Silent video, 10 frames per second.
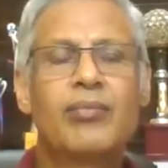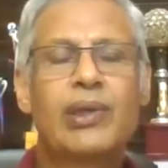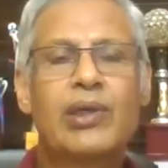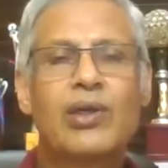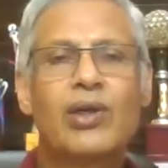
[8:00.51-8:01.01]

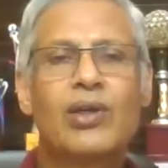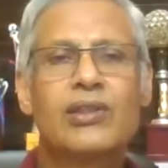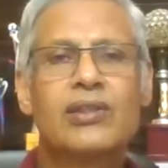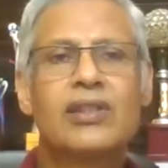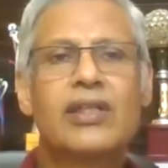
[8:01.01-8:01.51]

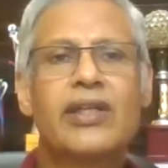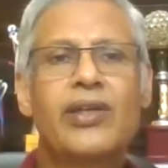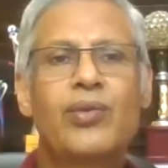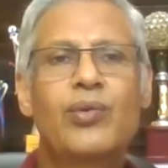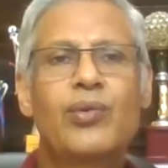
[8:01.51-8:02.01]
Because
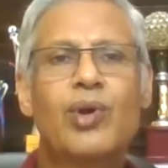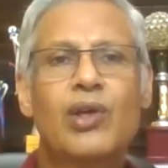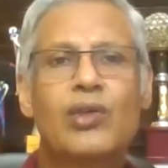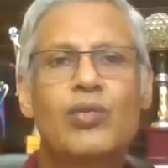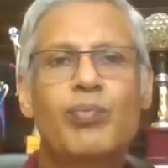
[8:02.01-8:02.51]
you
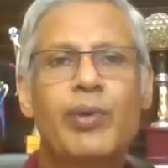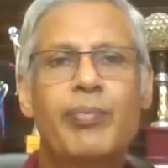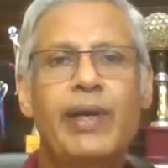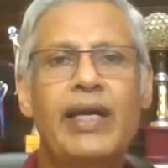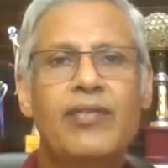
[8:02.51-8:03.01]
got to
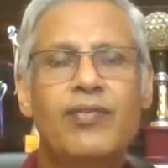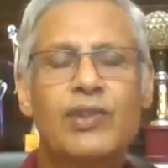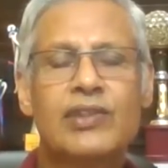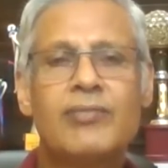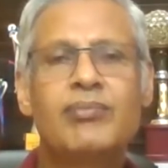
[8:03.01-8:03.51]
prepare
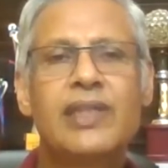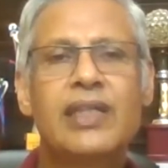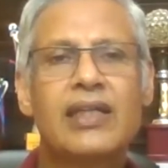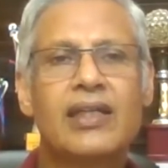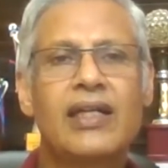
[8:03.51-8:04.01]
for
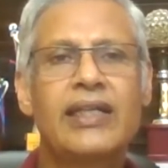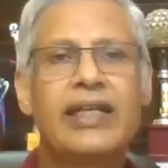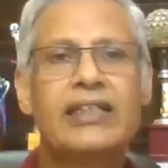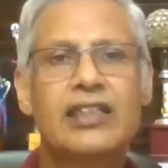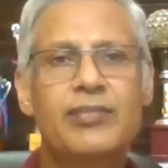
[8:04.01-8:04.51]
something, and
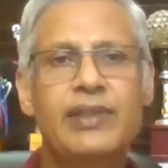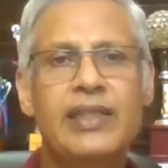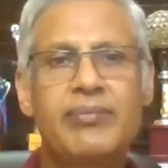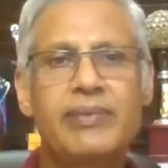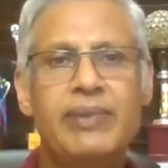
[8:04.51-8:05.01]

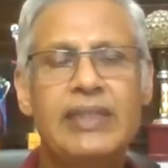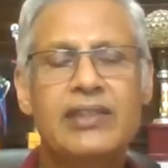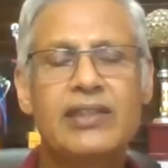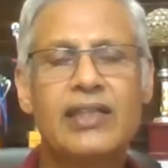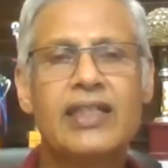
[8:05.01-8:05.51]
SSB
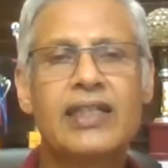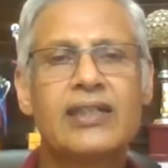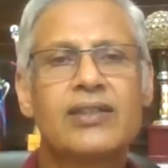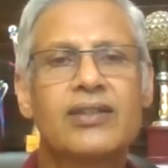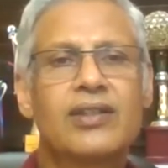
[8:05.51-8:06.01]
means
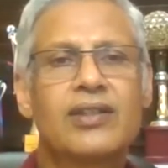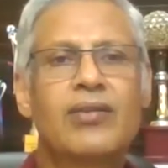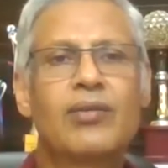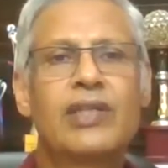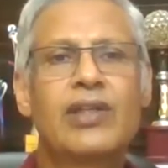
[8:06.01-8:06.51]
nothing.
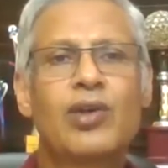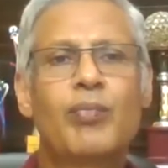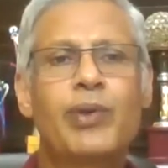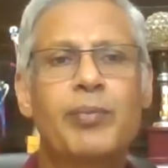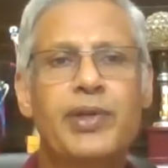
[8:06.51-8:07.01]
There's
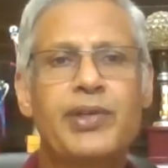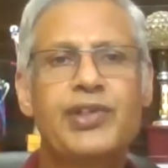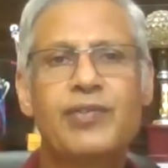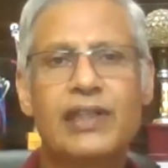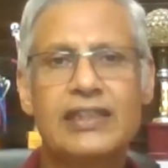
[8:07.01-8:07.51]
no
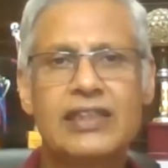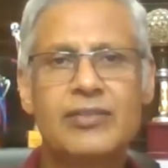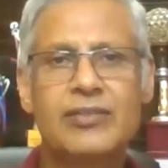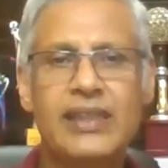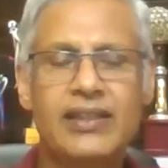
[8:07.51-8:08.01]
preparation for
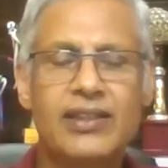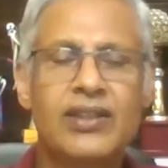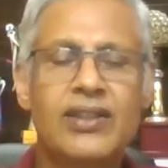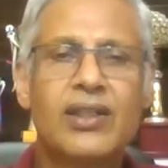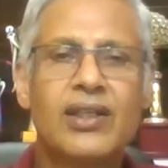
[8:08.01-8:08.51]
SSB.
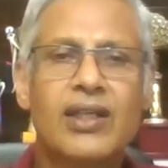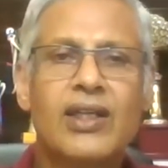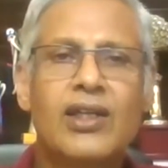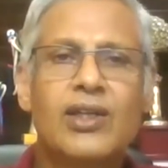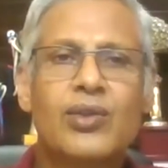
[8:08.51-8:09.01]

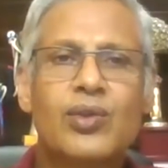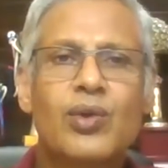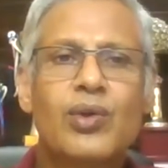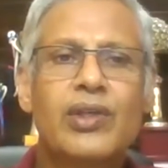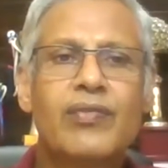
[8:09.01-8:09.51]

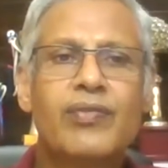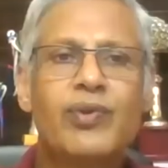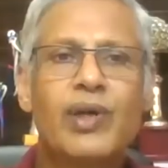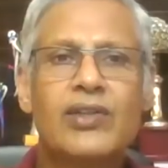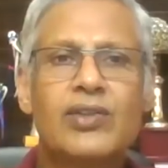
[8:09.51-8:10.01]
So if
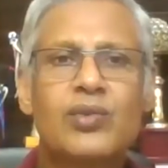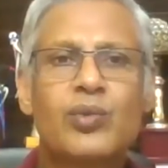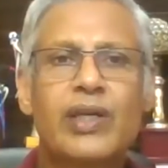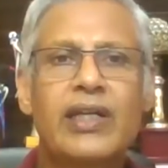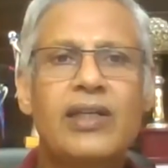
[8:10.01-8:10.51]
you are a
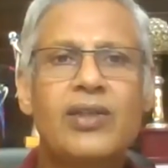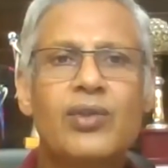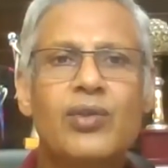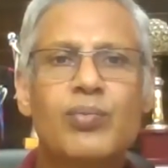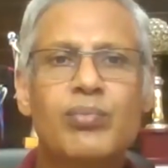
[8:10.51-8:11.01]
student,
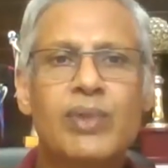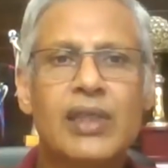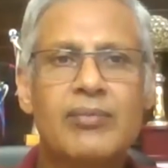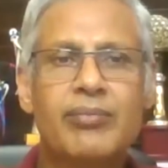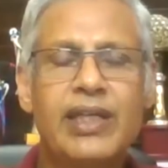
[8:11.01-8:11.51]
you
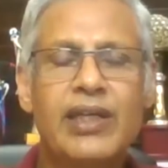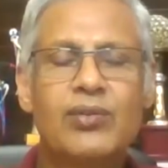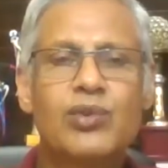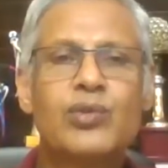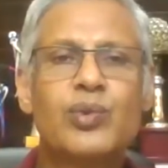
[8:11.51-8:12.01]
be a
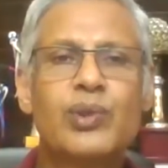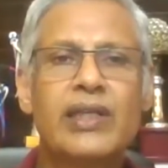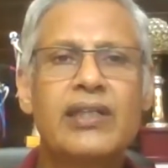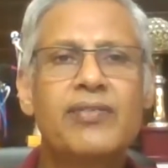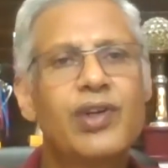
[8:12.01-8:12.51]
good
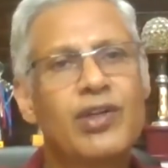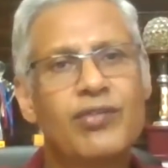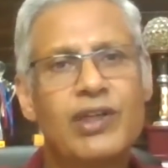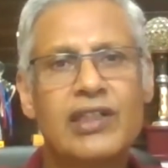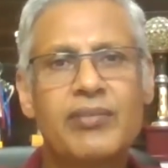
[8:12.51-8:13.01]
student. If you are
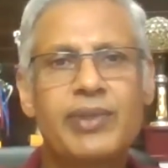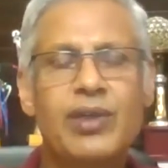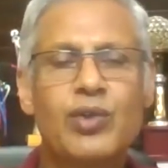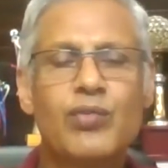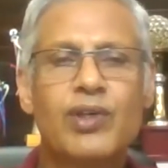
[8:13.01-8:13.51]
a worker, be
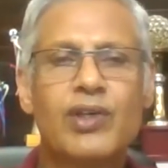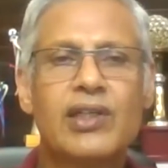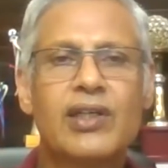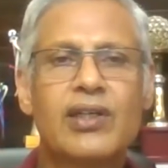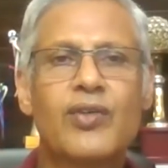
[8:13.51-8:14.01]
a good
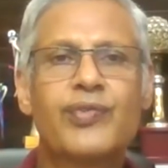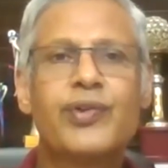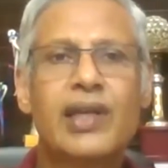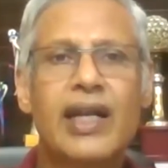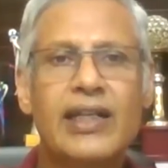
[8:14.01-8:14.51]
worker. Or if
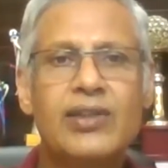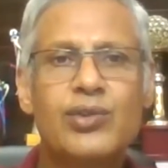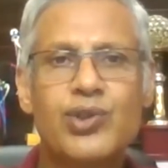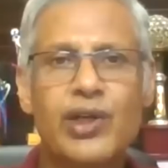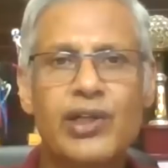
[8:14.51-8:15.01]
you're trying
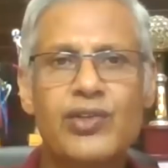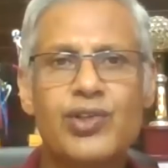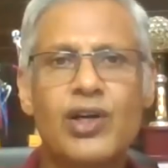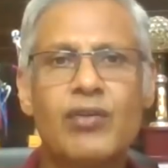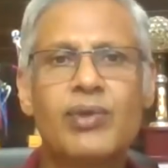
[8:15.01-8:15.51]
to join a
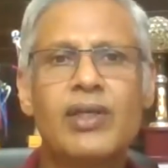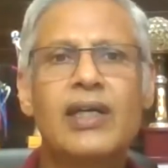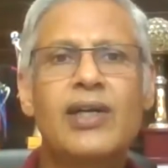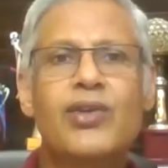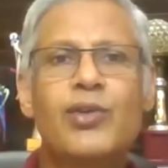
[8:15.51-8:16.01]
job,
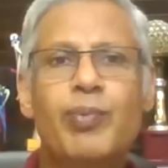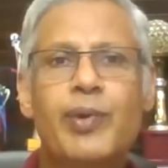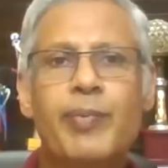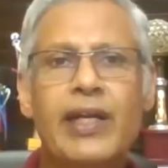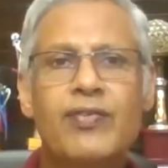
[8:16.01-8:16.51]
you
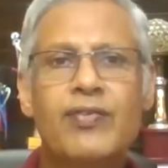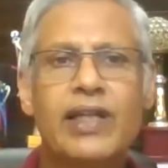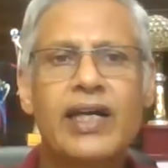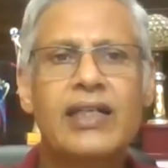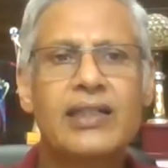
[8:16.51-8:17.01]
prepare for
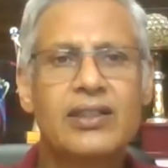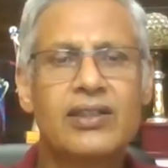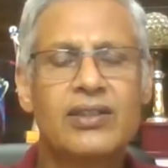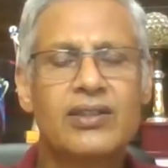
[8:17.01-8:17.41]
that.